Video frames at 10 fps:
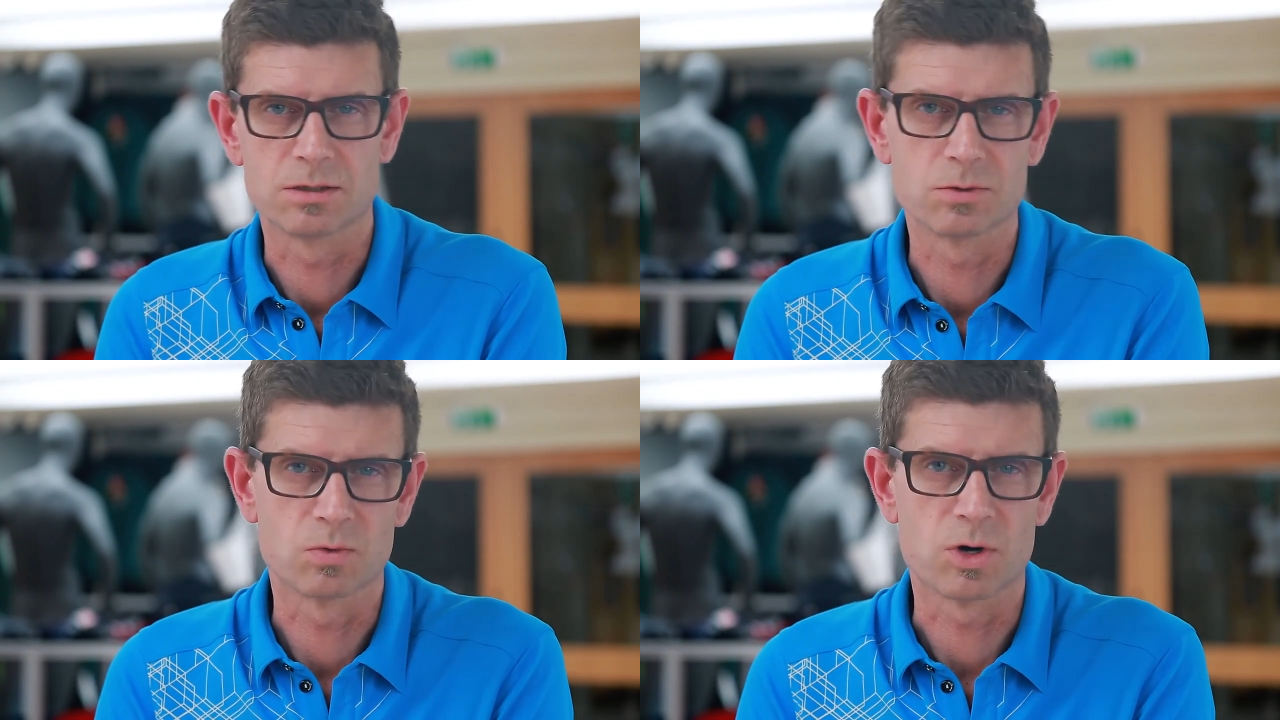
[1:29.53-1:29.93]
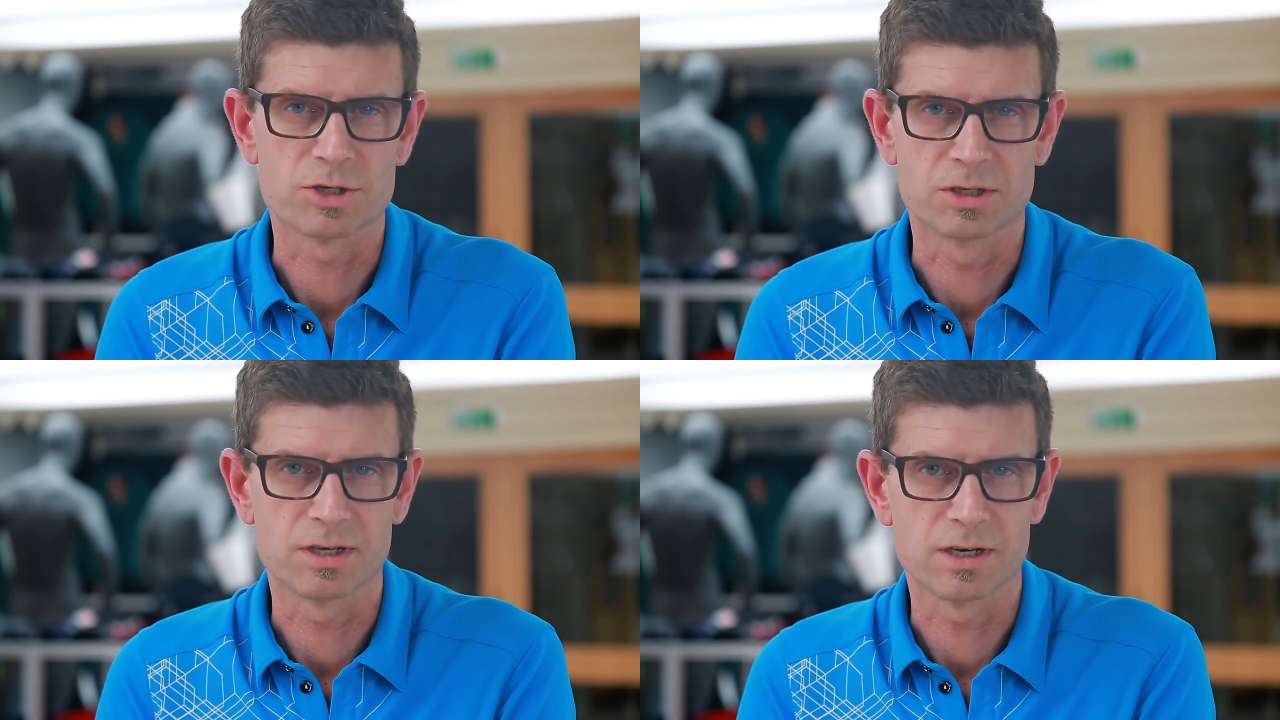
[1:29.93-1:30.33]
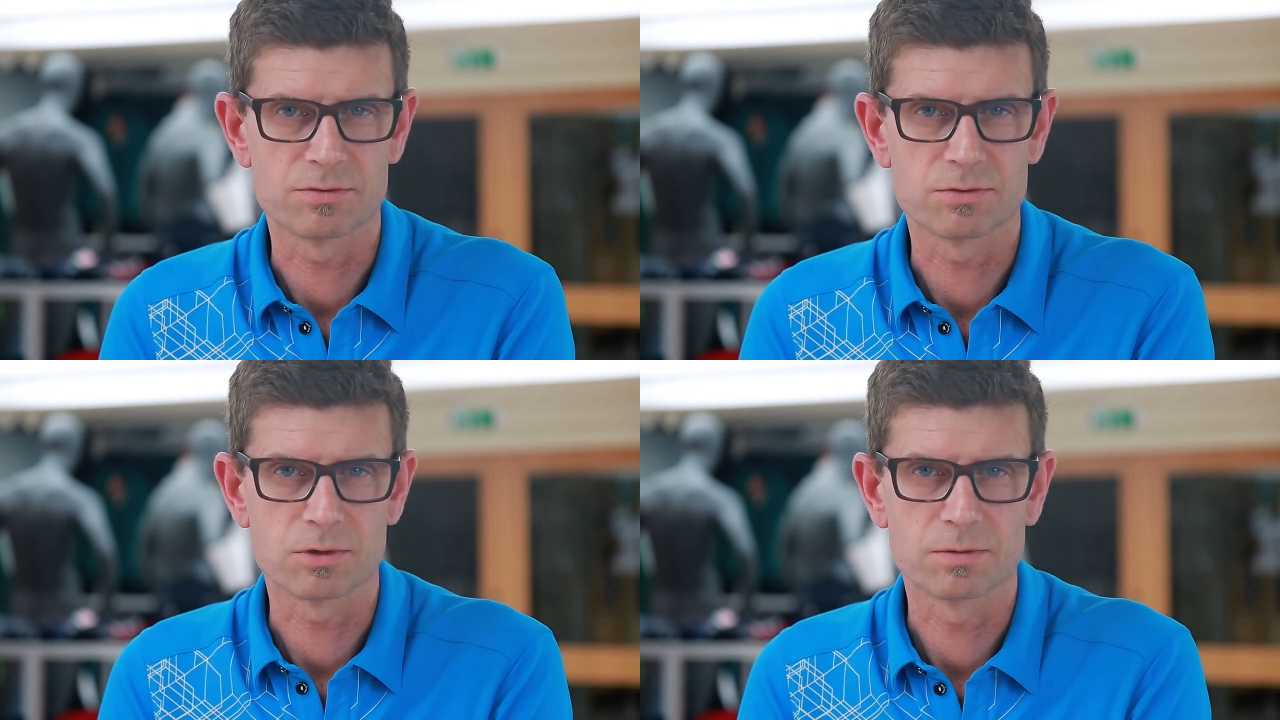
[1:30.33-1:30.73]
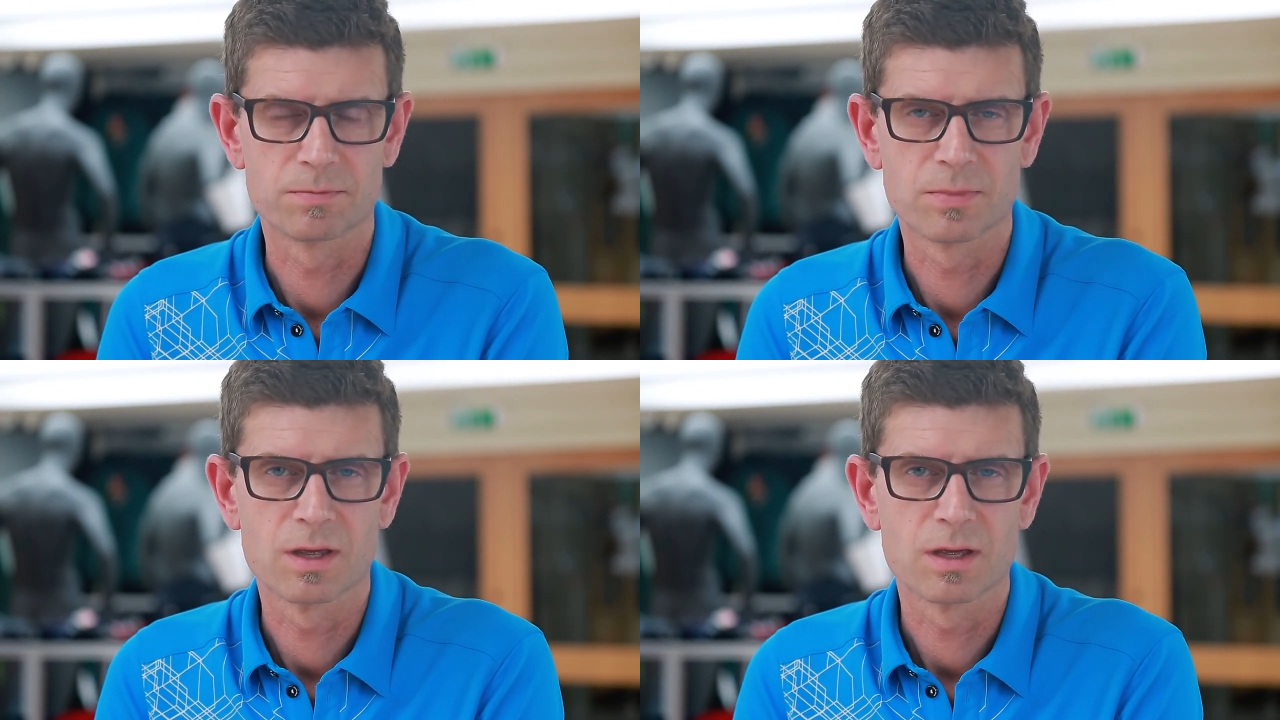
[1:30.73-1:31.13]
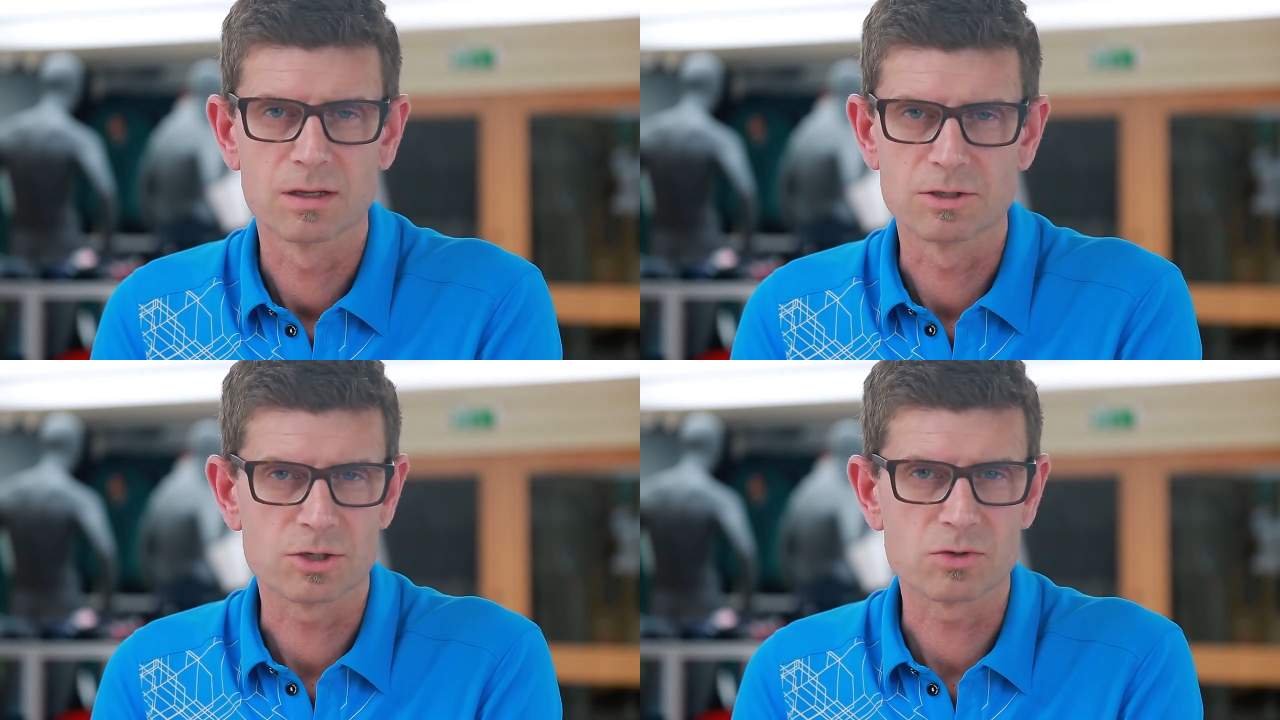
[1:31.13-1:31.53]
to wash and care for.
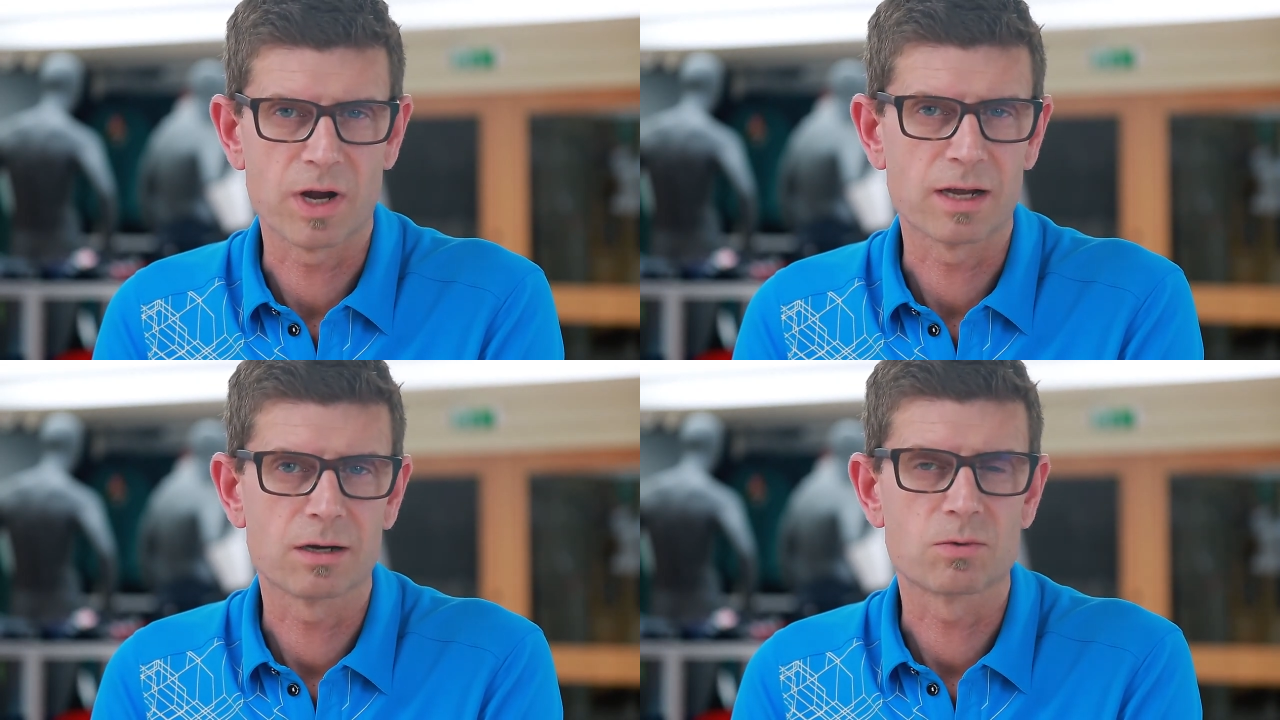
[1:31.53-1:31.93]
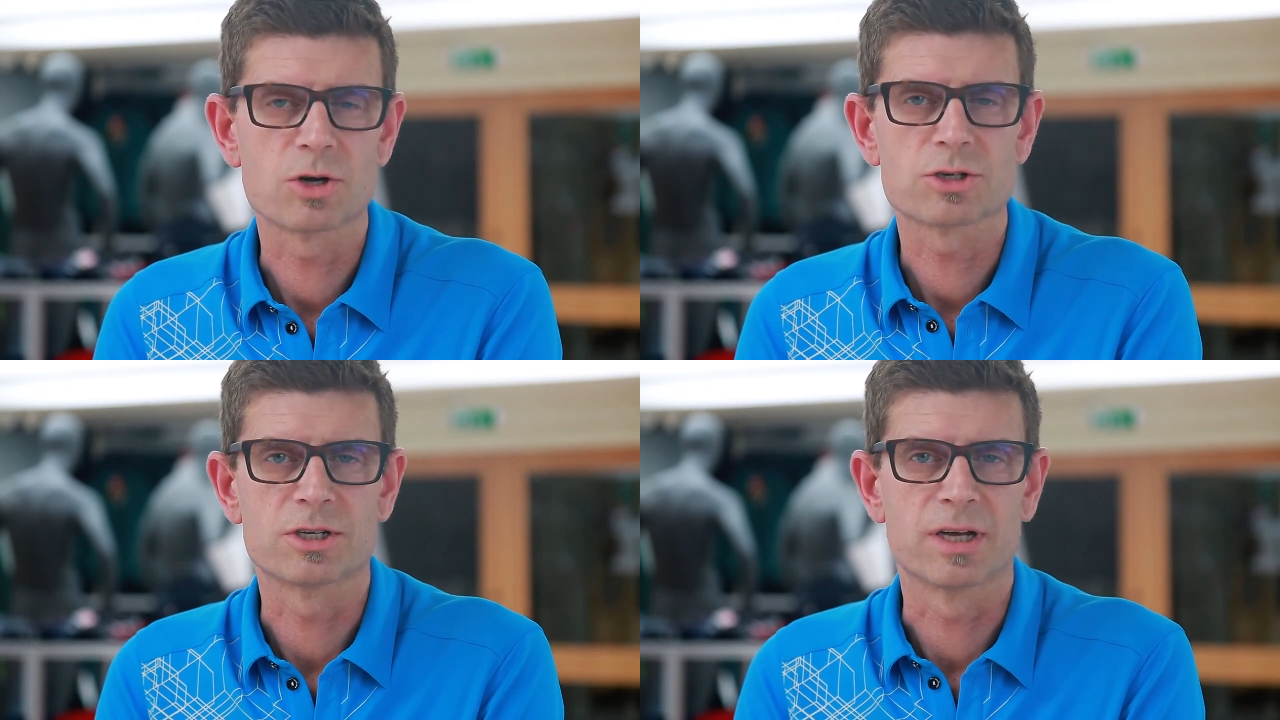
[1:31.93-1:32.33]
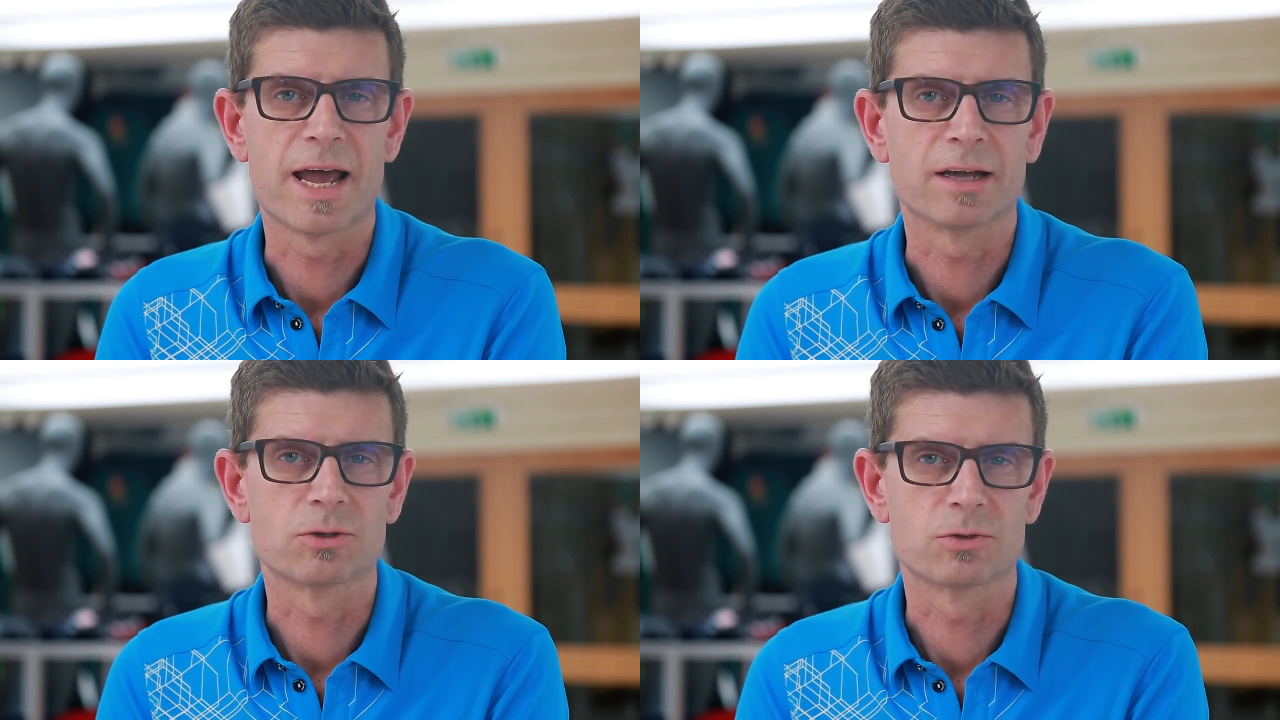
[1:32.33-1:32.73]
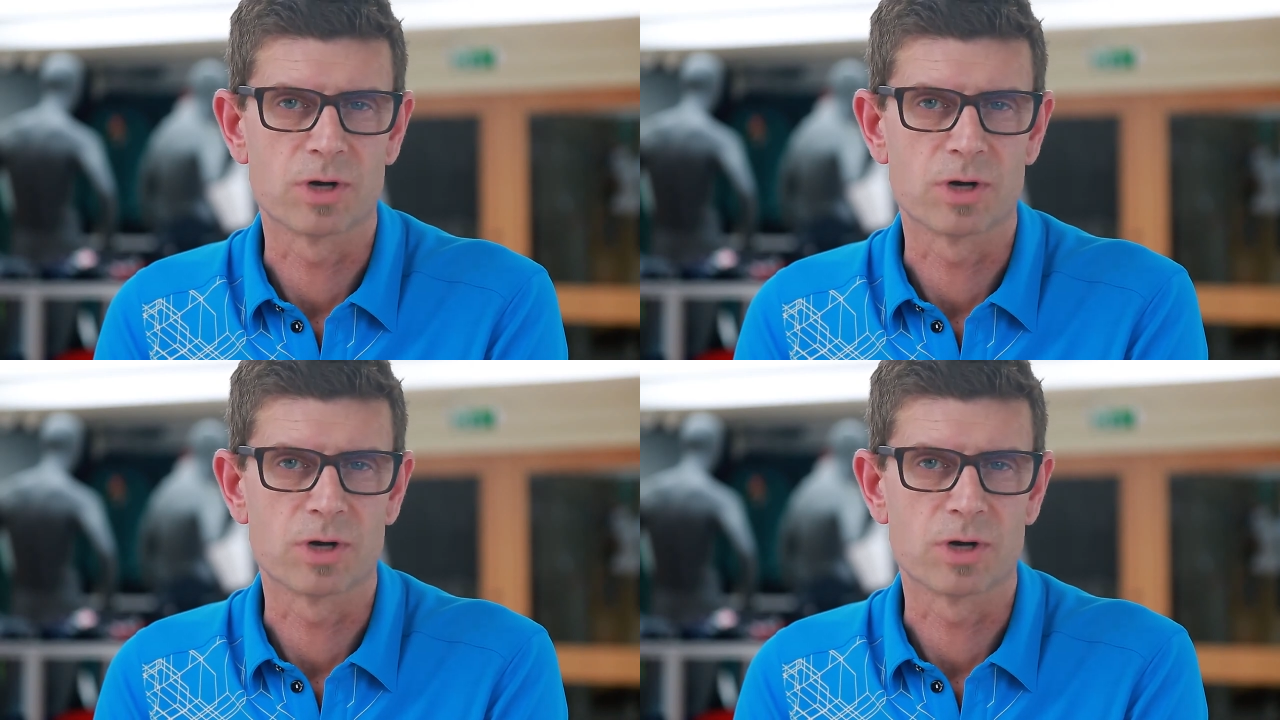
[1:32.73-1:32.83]
Just regular wash and hang to